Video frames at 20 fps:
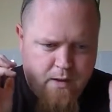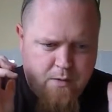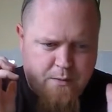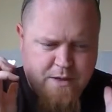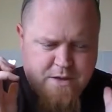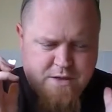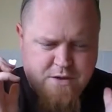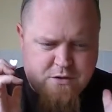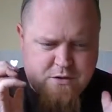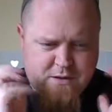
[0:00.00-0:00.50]

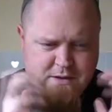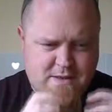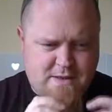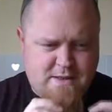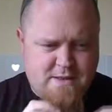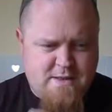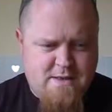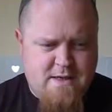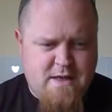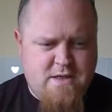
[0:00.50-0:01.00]
which sort of
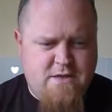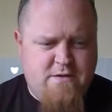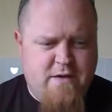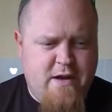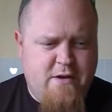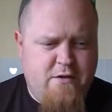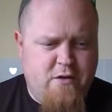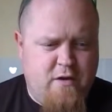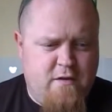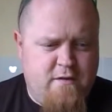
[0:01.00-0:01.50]
sticks
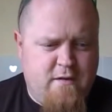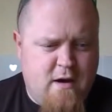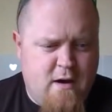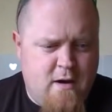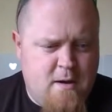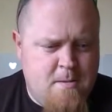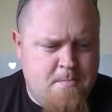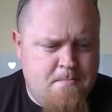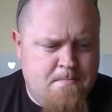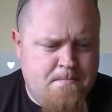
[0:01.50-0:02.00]
around on your
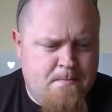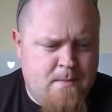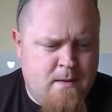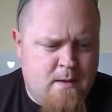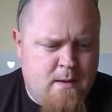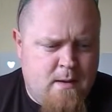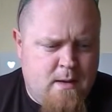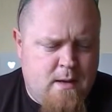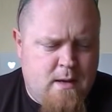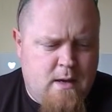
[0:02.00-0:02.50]
tongue
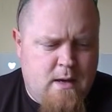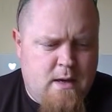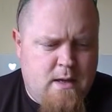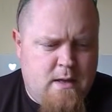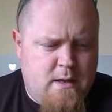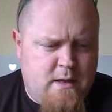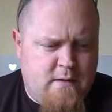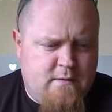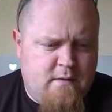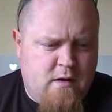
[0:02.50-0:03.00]

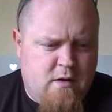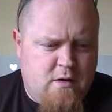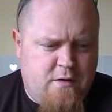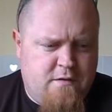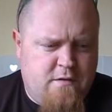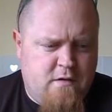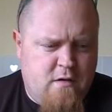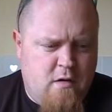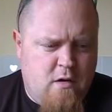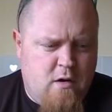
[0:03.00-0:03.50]
and doesn't
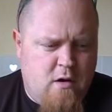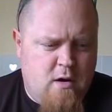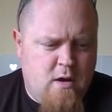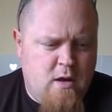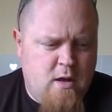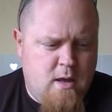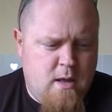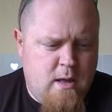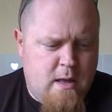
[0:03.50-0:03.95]
last too long.